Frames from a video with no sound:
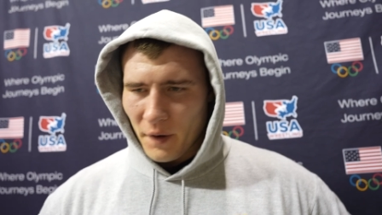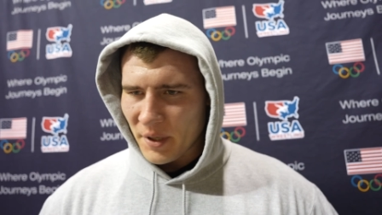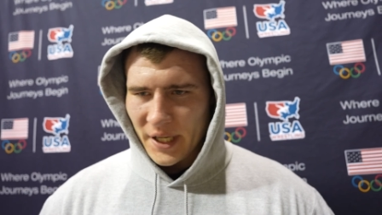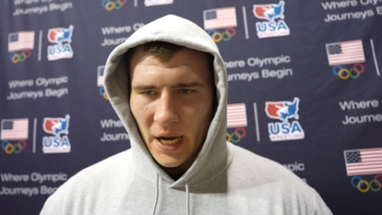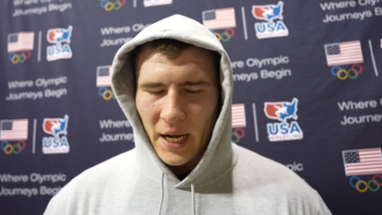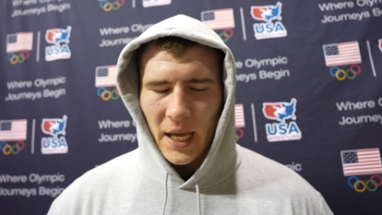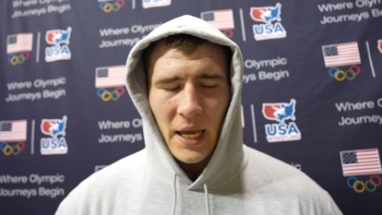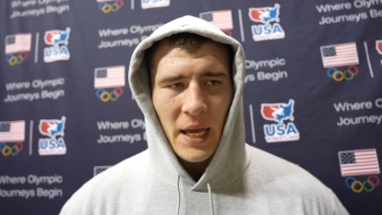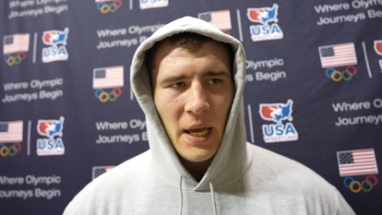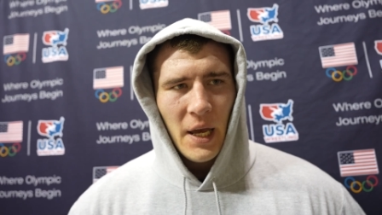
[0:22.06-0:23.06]
Freeman's good.
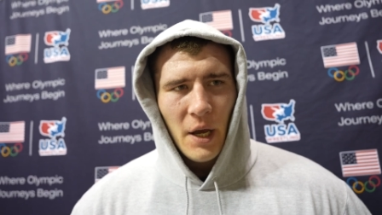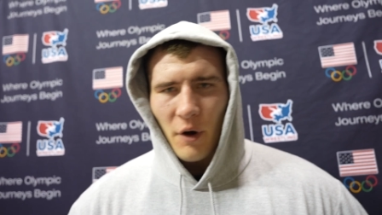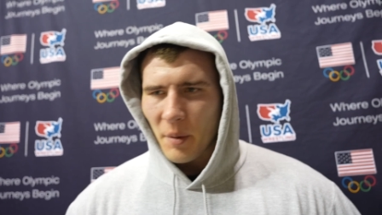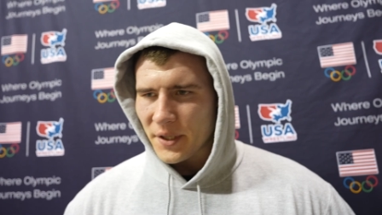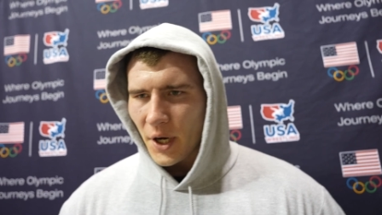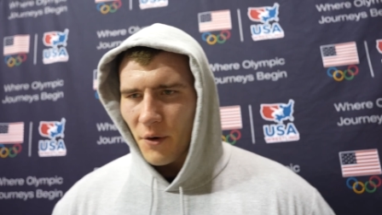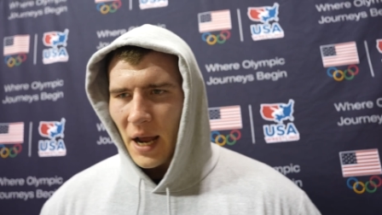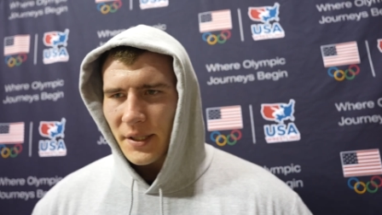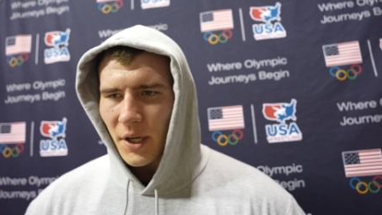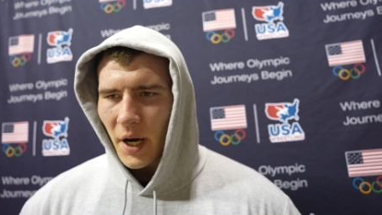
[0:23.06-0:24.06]
Freeman's a good
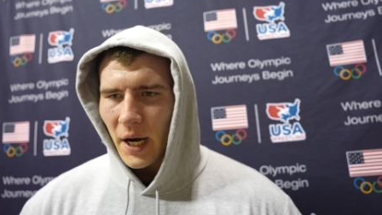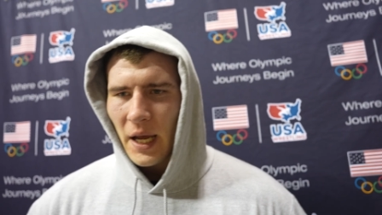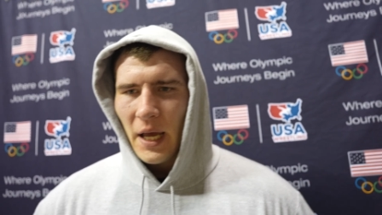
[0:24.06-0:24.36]
wrestler.